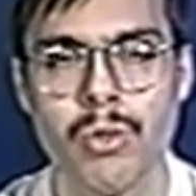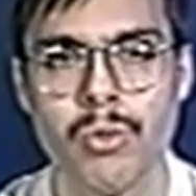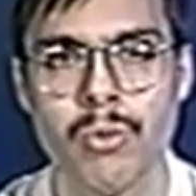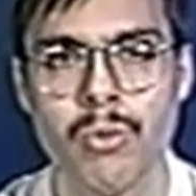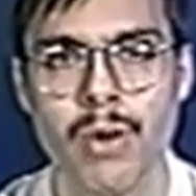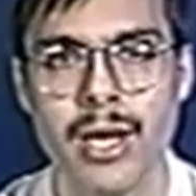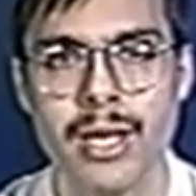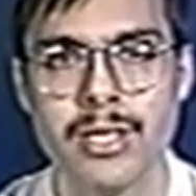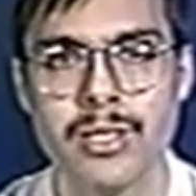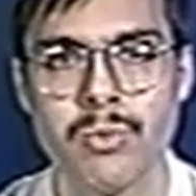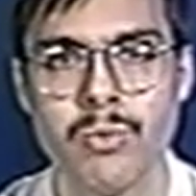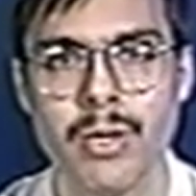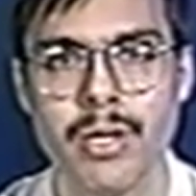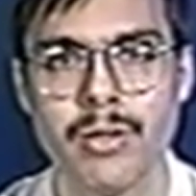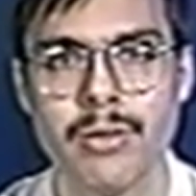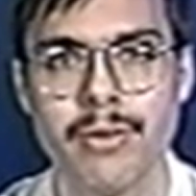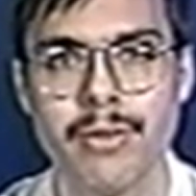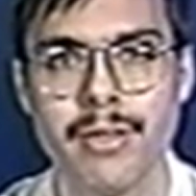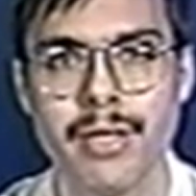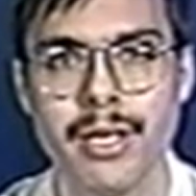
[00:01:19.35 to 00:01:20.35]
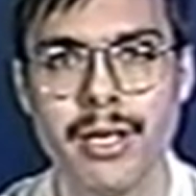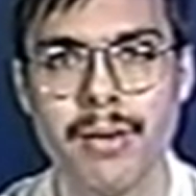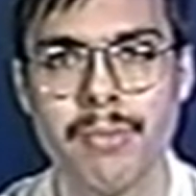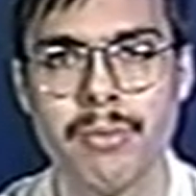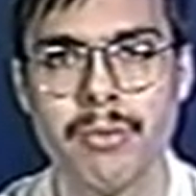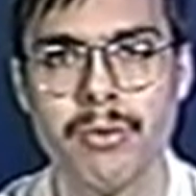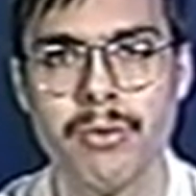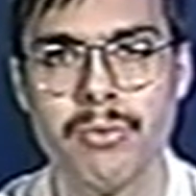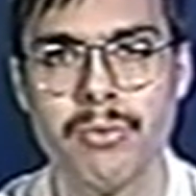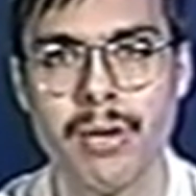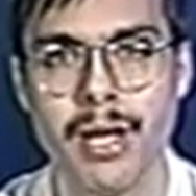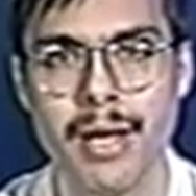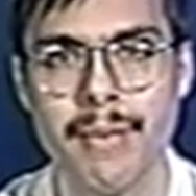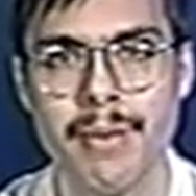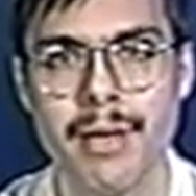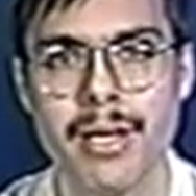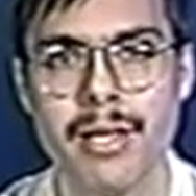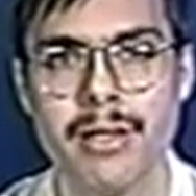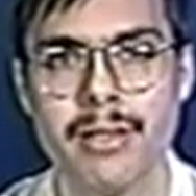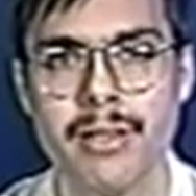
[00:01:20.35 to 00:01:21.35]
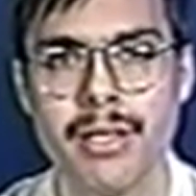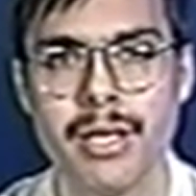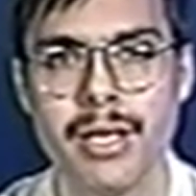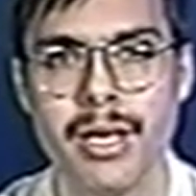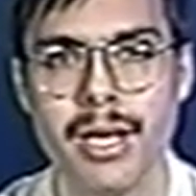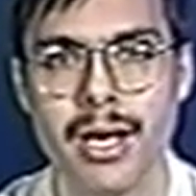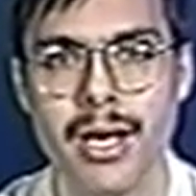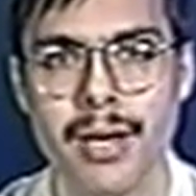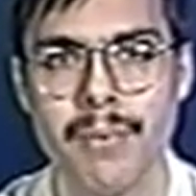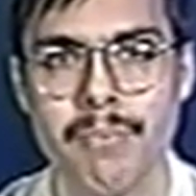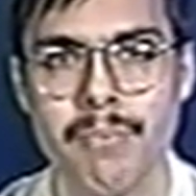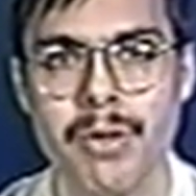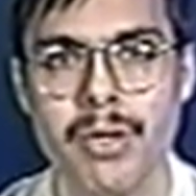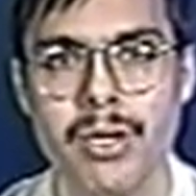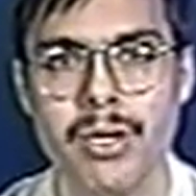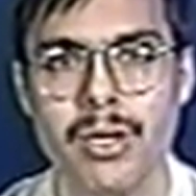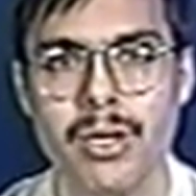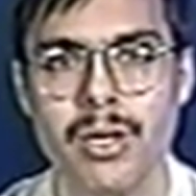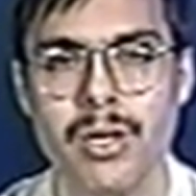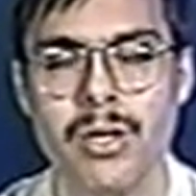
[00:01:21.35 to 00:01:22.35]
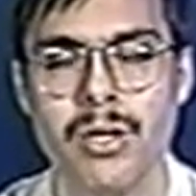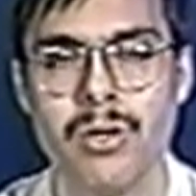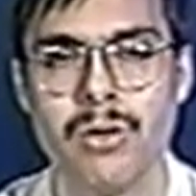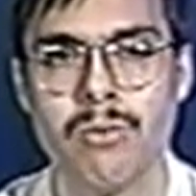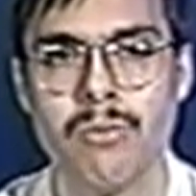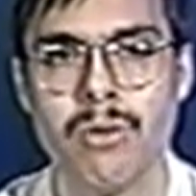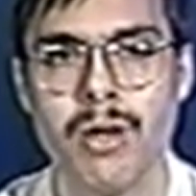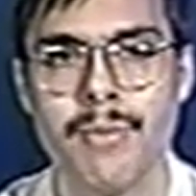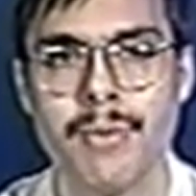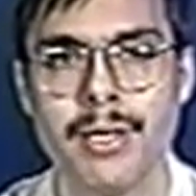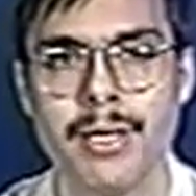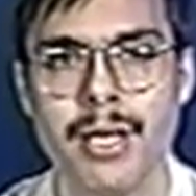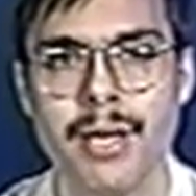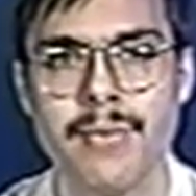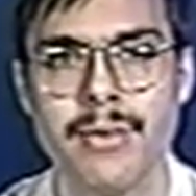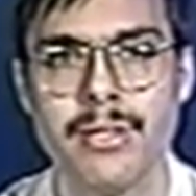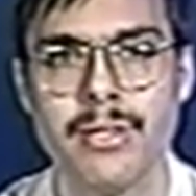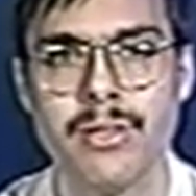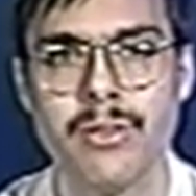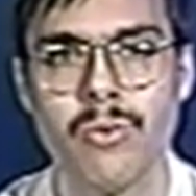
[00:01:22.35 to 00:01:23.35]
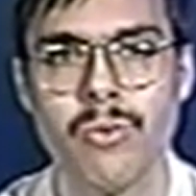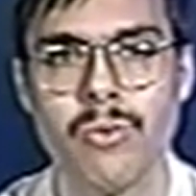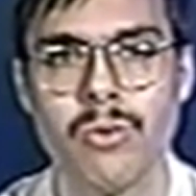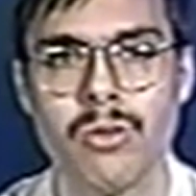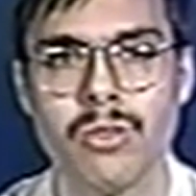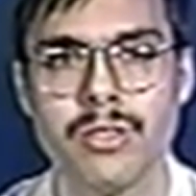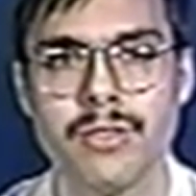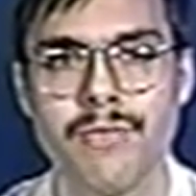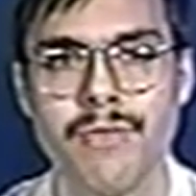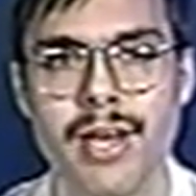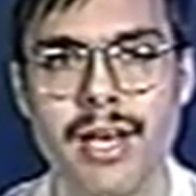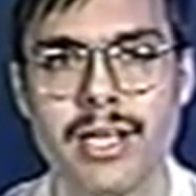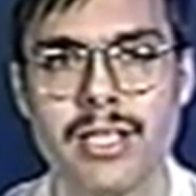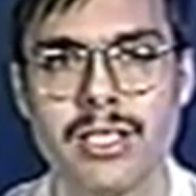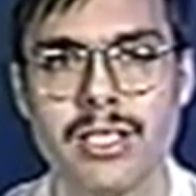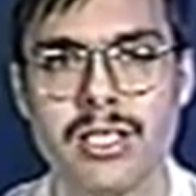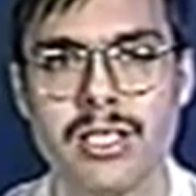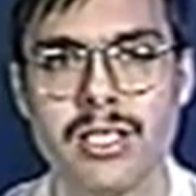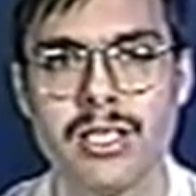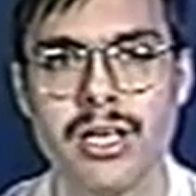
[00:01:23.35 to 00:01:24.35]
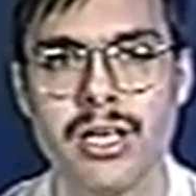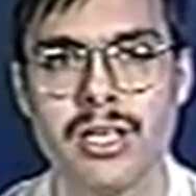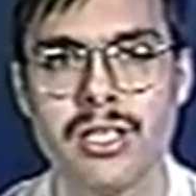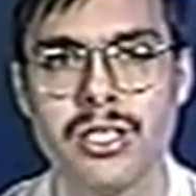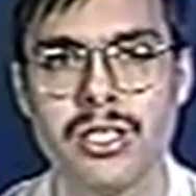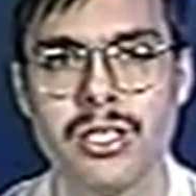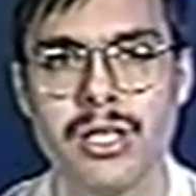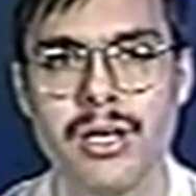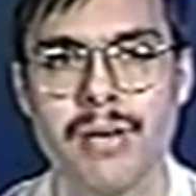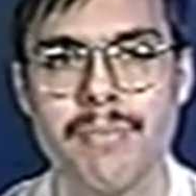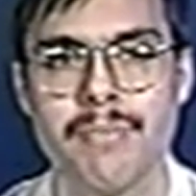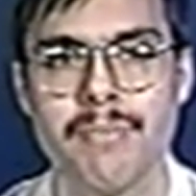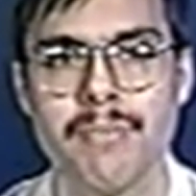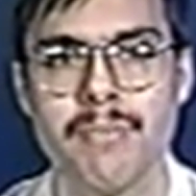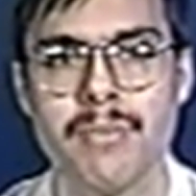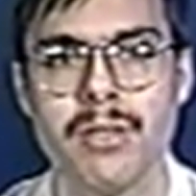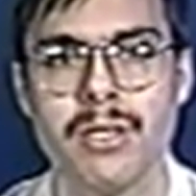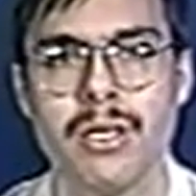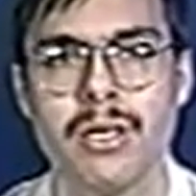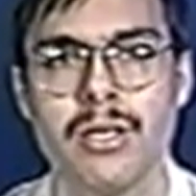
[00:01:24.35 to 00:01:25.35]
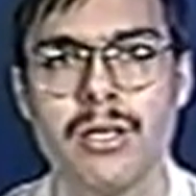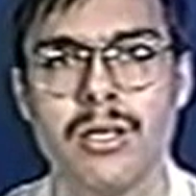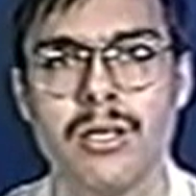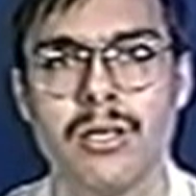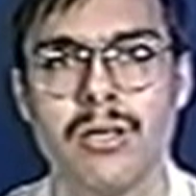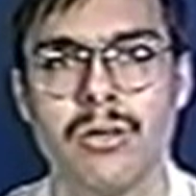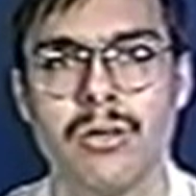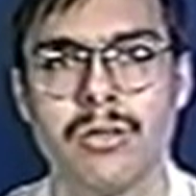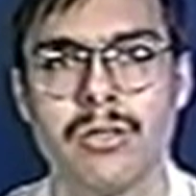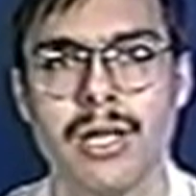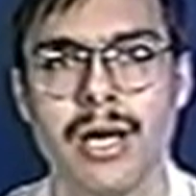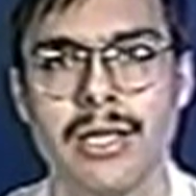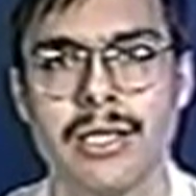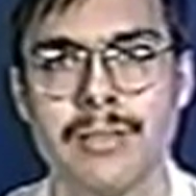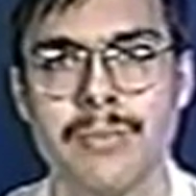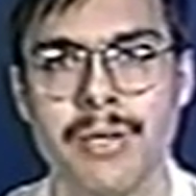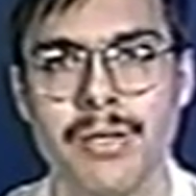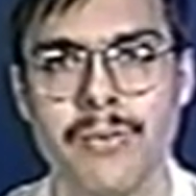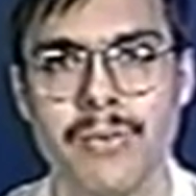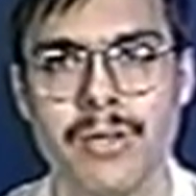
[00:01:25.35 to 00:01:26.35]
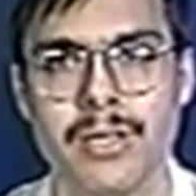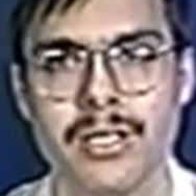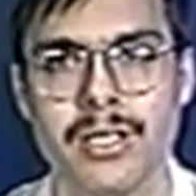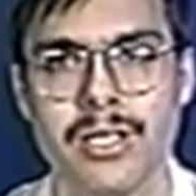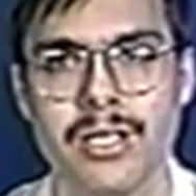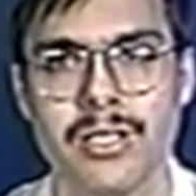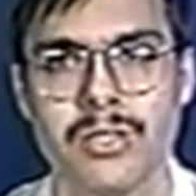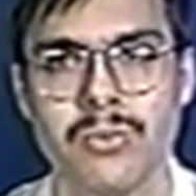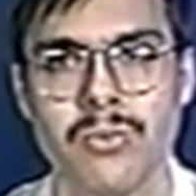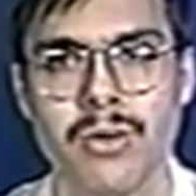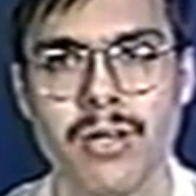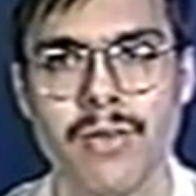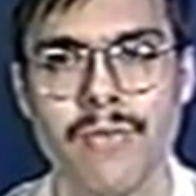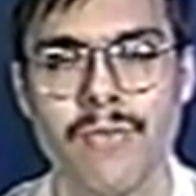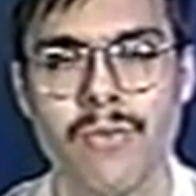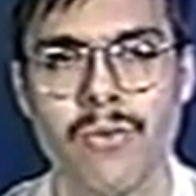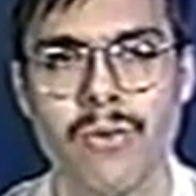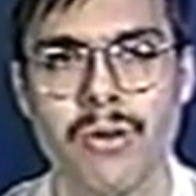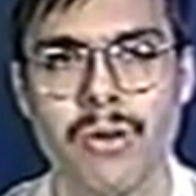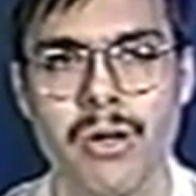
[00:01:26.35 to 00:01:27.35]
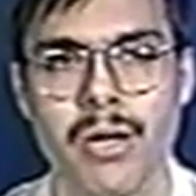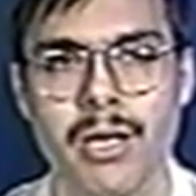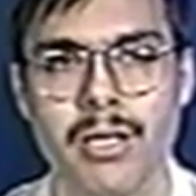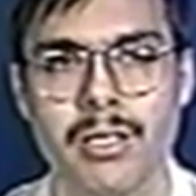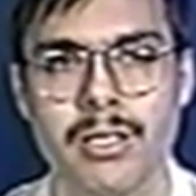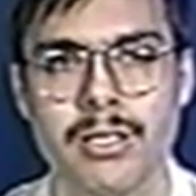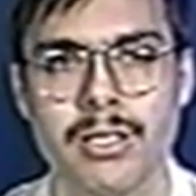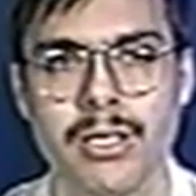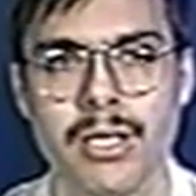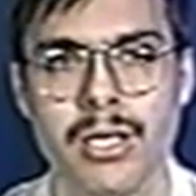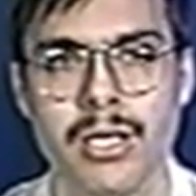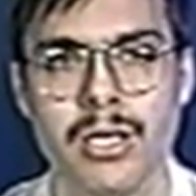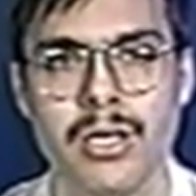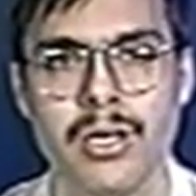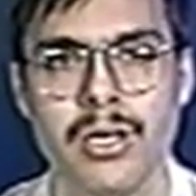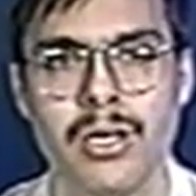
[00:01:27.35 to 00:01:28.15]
thrice winner of the Blue Ribbon, the ribbon given to the world's fastest ship. Her top speed was 24 knots.